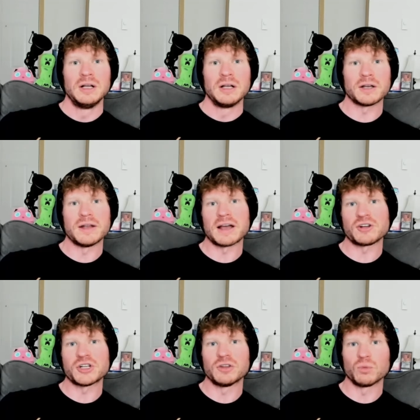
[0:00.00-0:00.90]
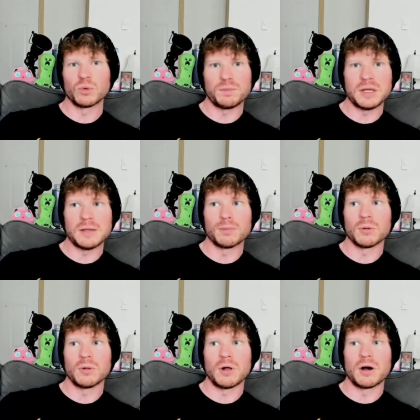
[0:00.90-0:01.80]
connections with
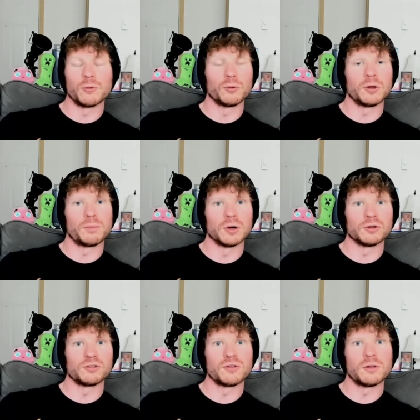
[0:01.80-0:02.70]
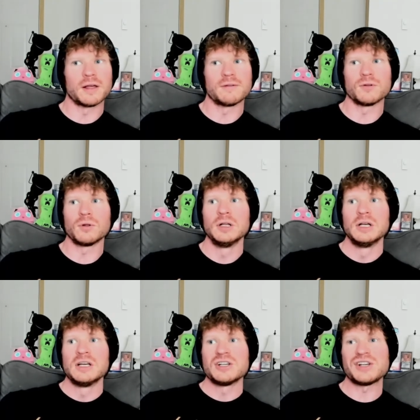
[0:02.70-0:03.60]
people on a real personal level.
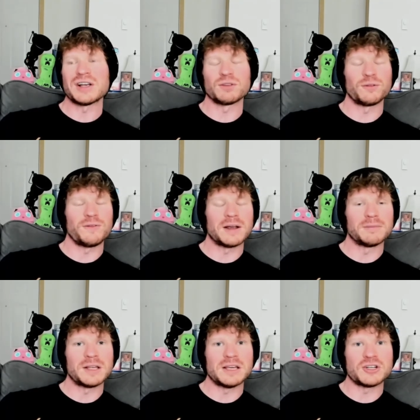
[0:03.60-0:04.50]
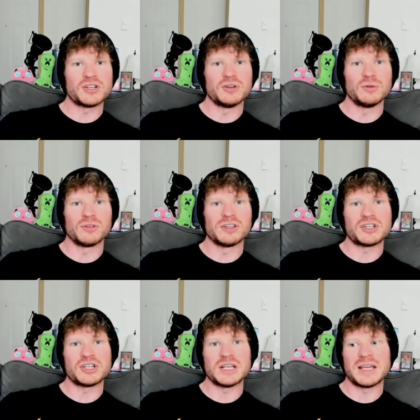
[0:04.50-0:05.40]
She has family issues that
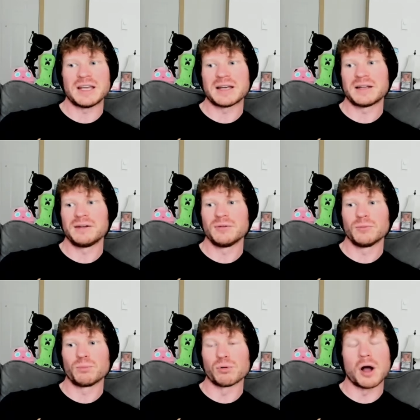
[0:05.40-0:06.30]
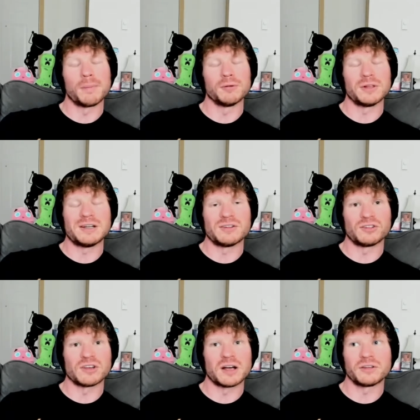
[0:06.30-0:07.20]
she can't properly
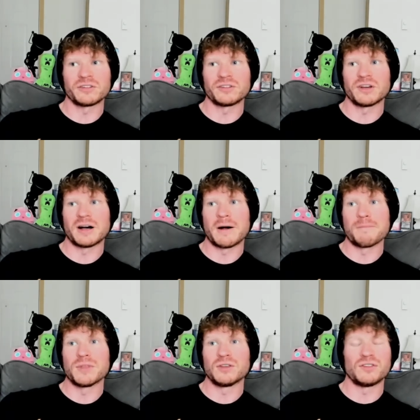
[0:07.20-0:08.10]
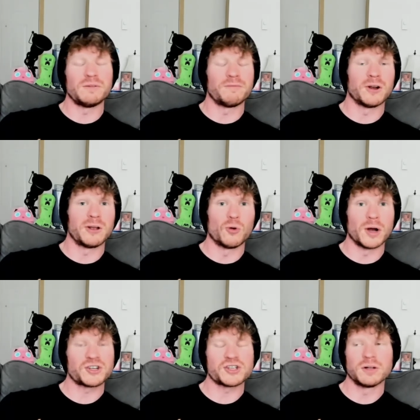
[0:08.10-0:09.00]
discuss, that seem very
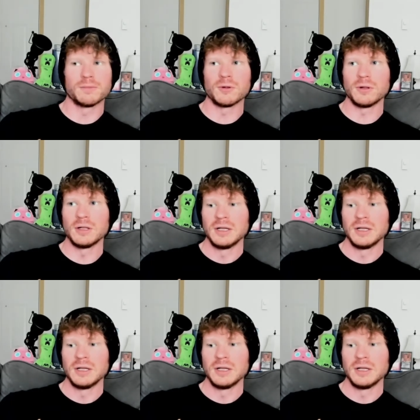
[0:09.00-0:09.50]
questionable.